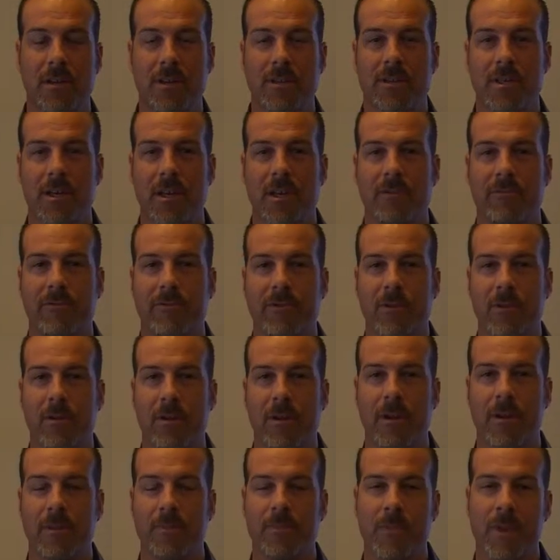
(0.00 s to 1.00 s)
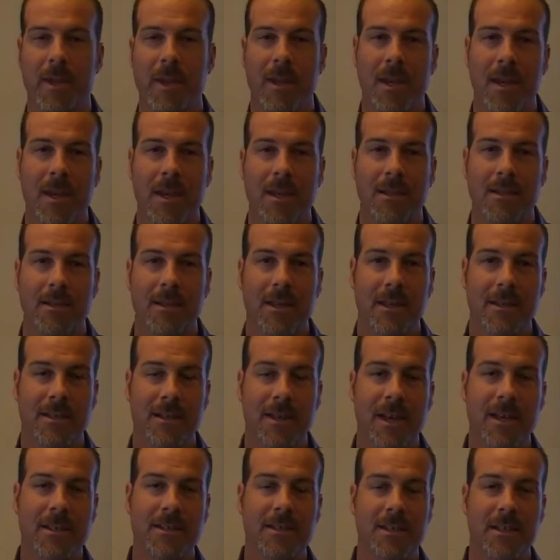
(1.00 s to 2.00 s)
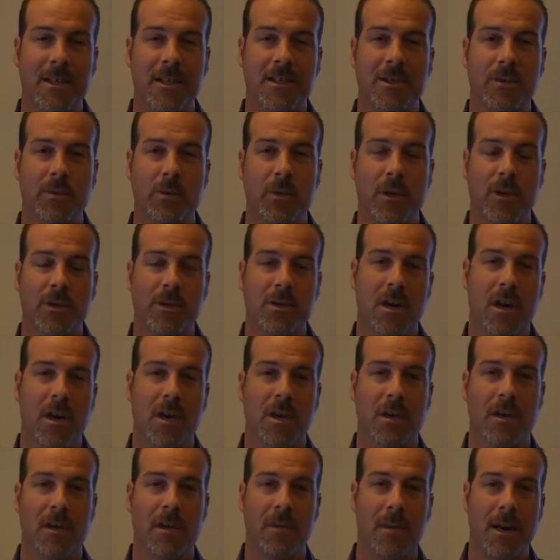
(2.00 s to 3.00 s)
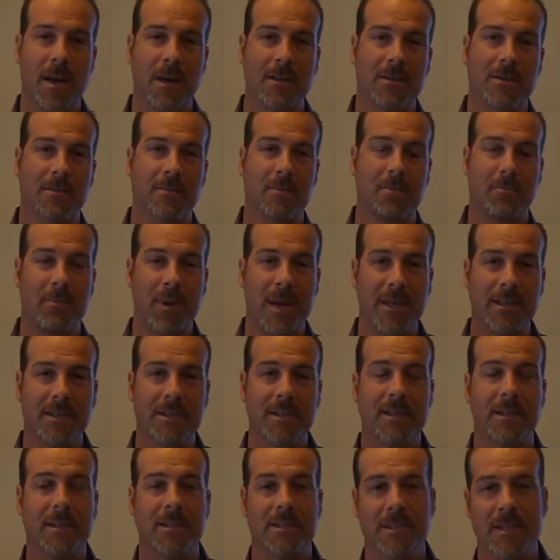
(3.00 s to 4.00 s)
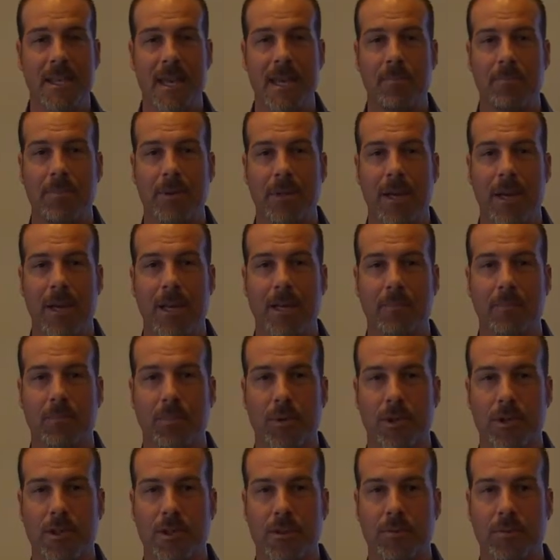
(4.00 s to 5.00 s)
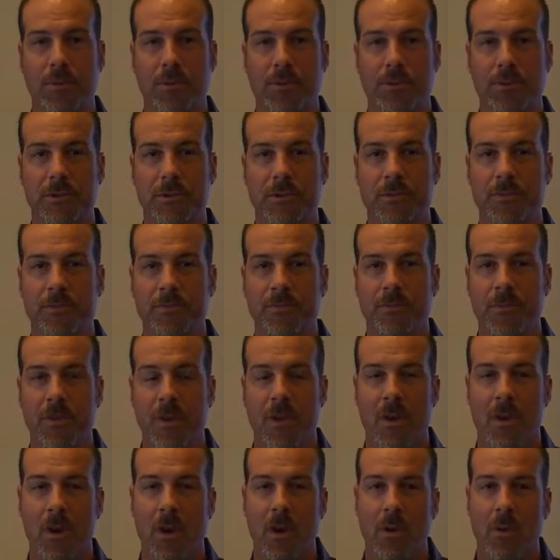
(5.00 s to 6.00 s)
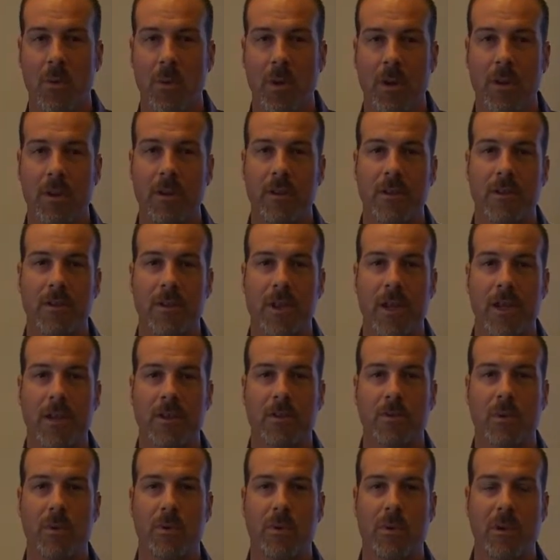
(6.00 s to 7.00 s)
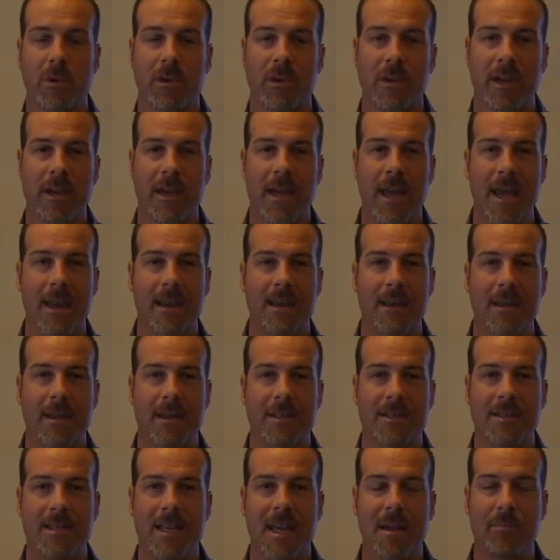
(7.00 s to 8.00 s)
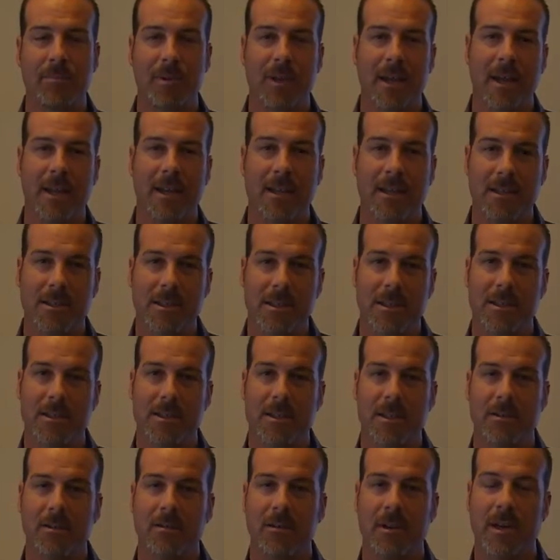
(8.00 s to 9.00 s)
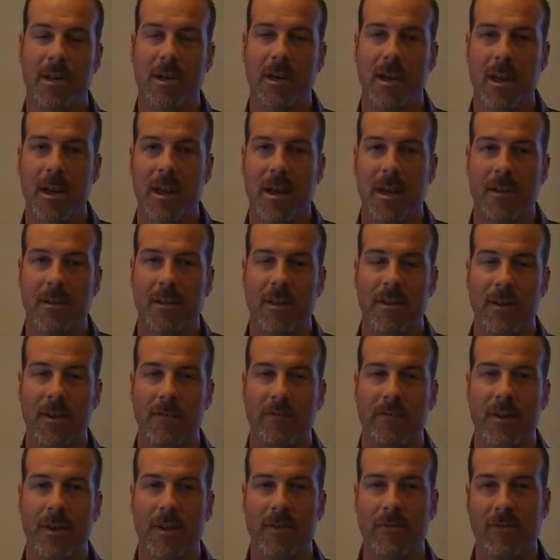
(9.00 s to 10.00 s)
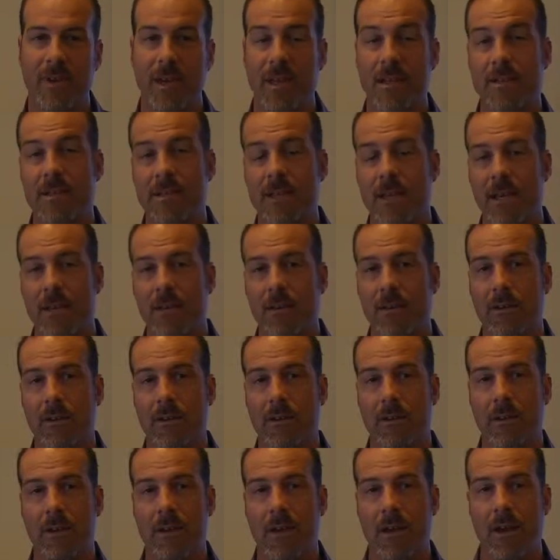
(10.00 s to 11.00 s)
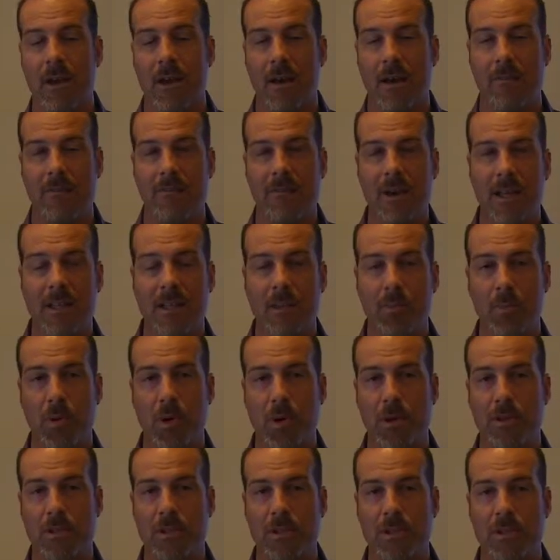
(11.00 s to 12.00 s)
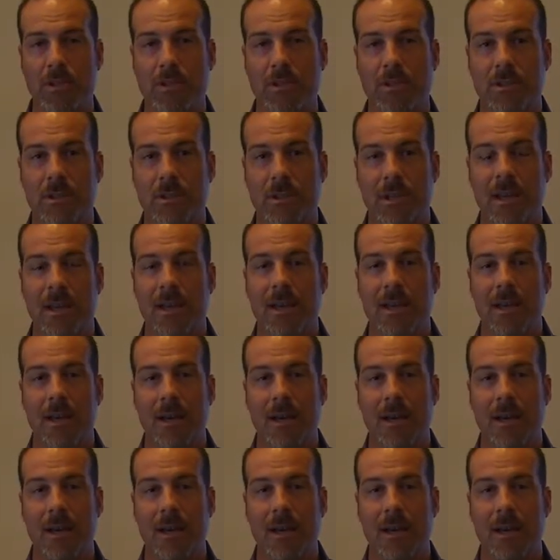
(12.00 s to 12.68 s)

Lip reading: in the state of Florida. In today's edition, we're going to talk about some basic estate planning principles. One of the things when we're looking at estate planning is considering the different events that could affect a person's